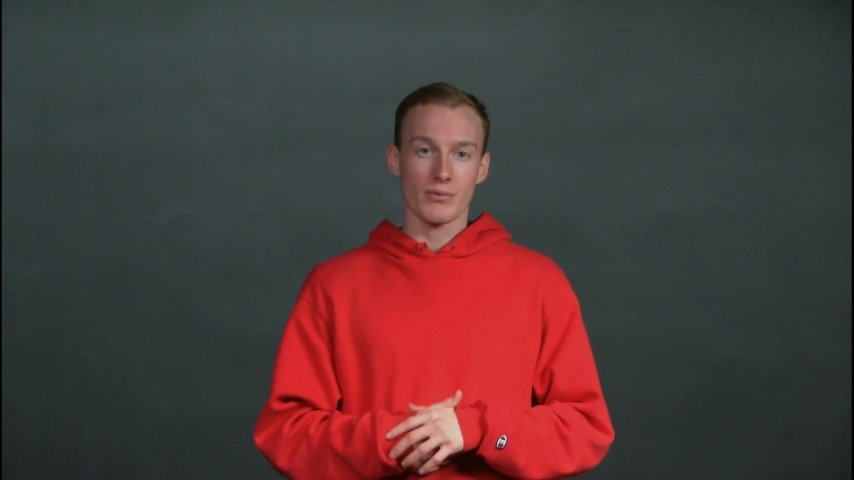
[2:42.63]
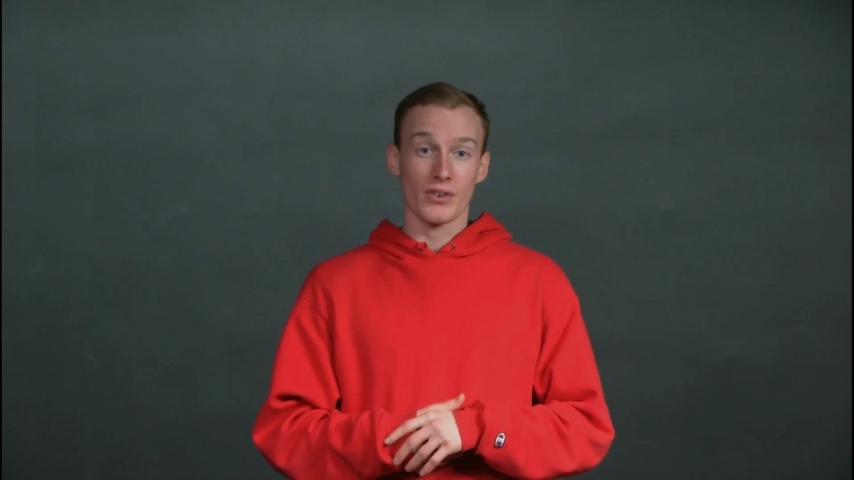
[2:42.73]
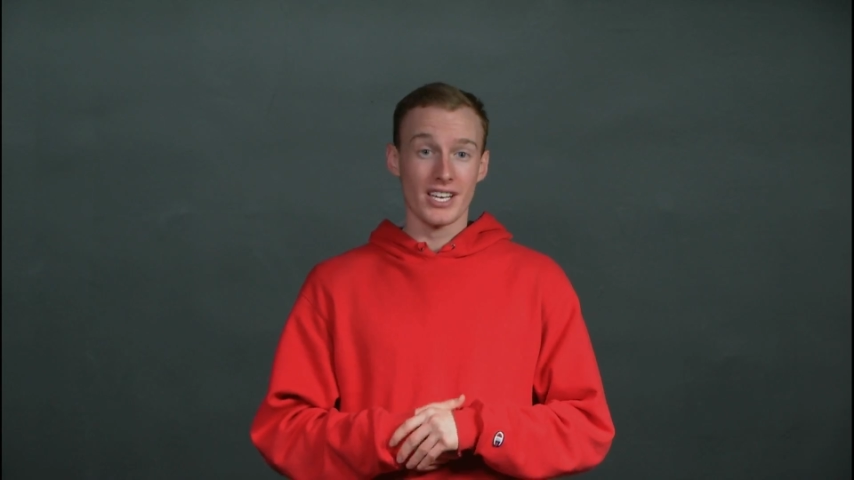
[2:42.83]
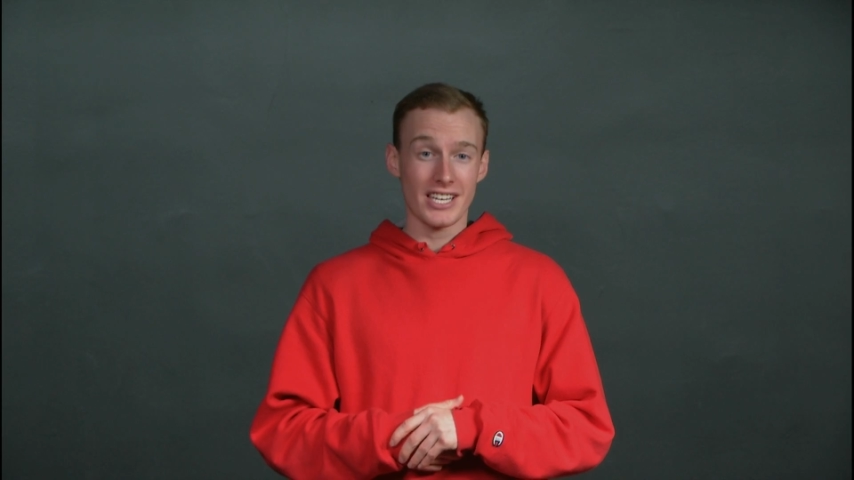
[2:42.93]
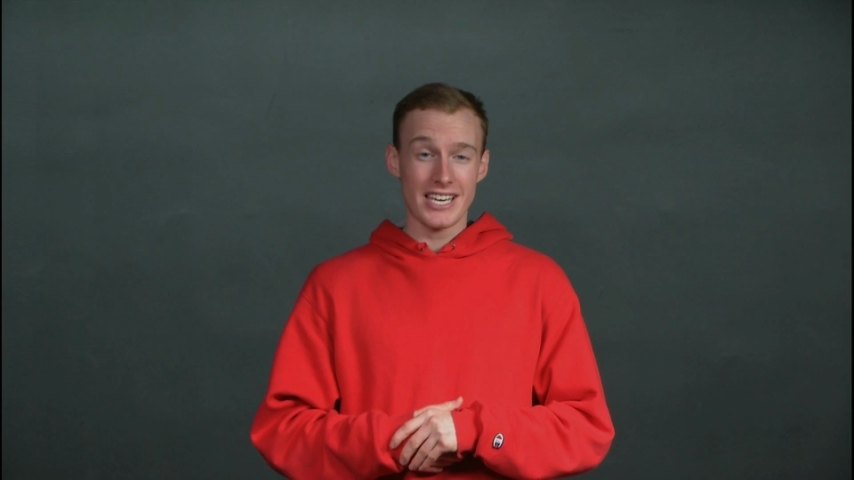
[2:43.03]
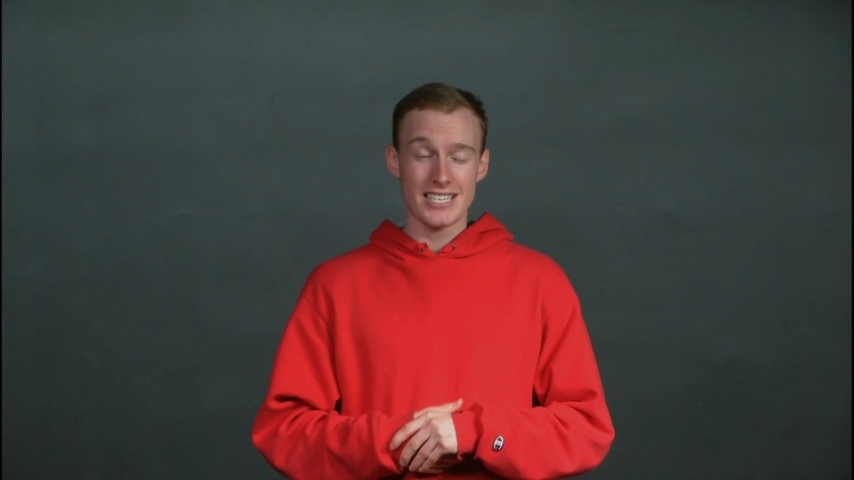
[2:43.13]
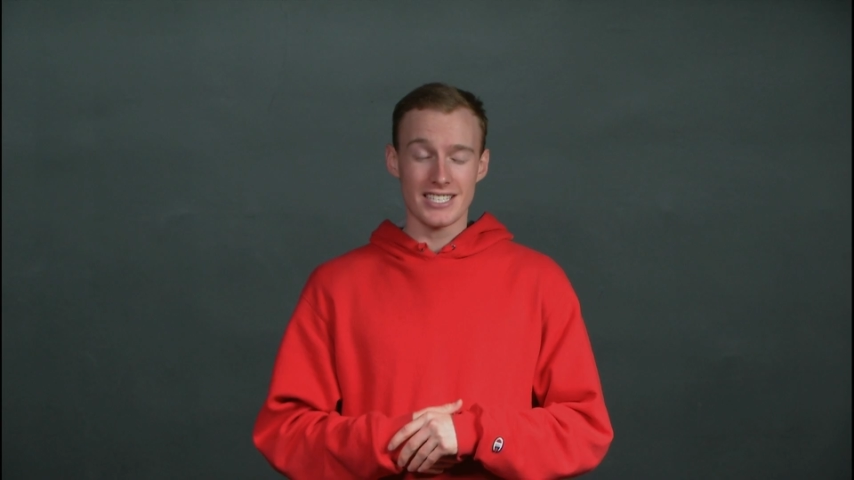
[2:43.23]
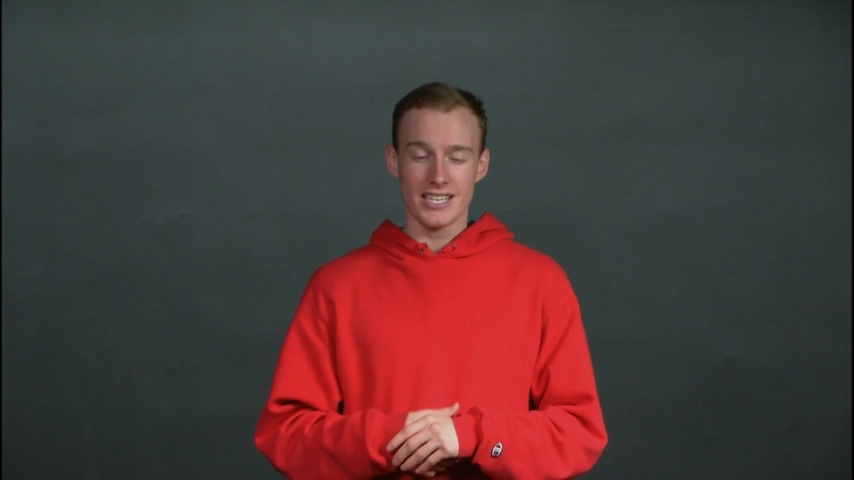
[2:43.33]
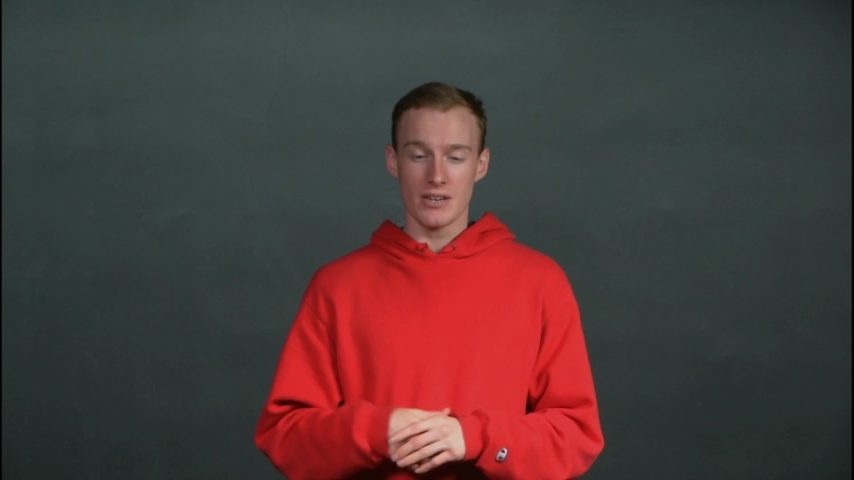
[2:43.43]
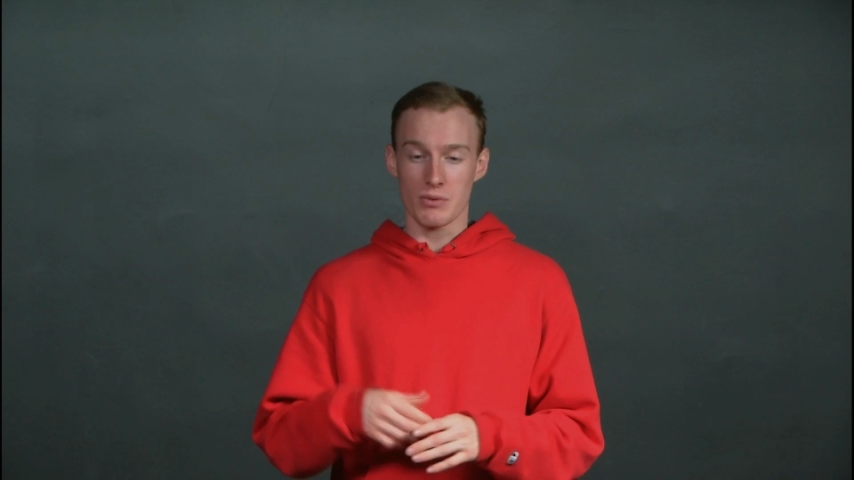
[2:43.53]
real
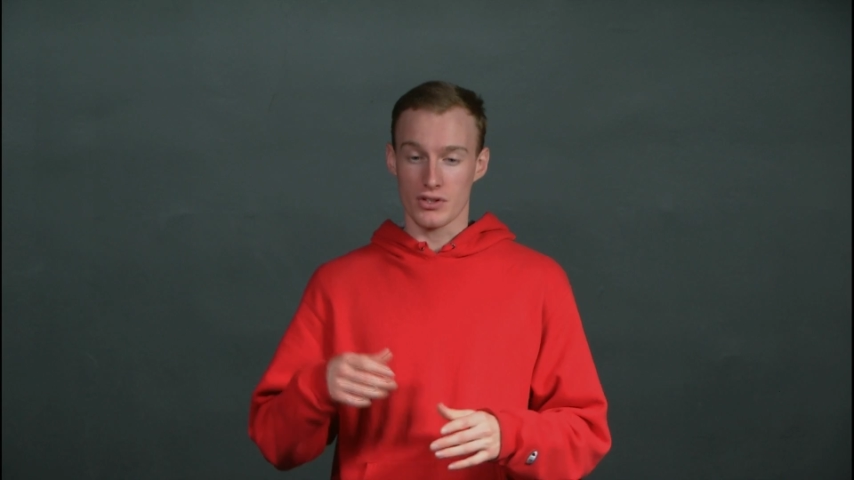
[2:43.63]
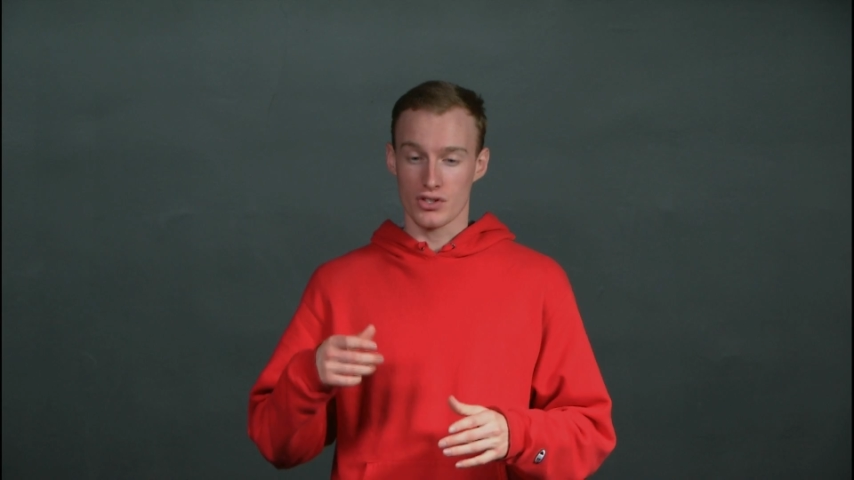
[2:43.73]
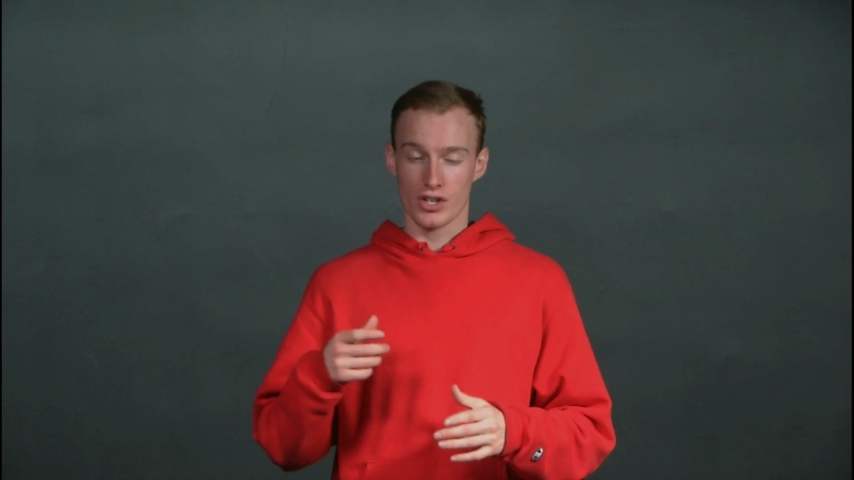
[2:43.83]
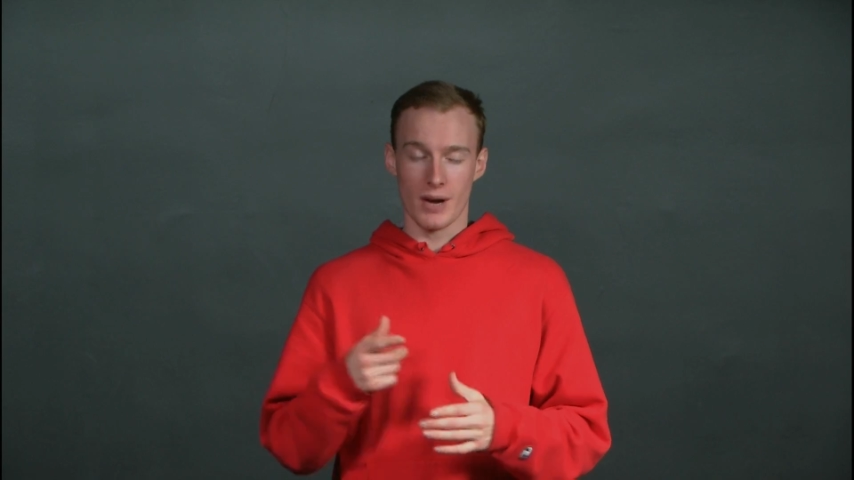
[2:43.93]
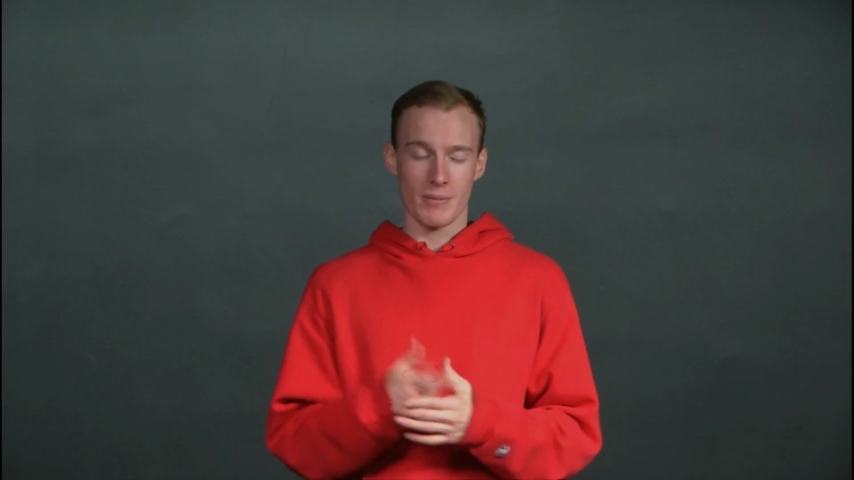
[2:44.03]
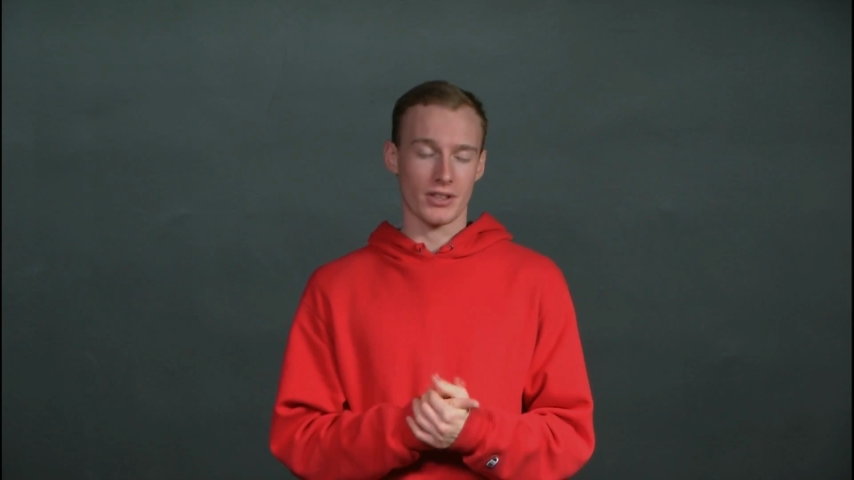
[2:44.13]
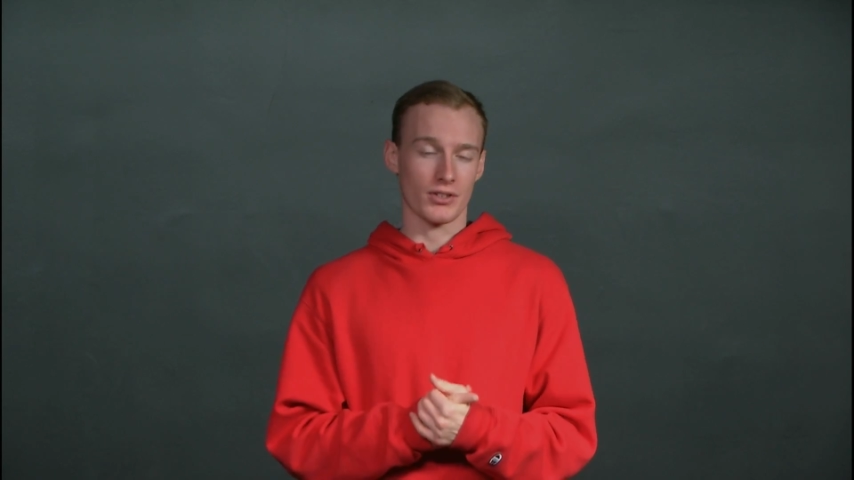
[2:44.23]
easily with scrubbing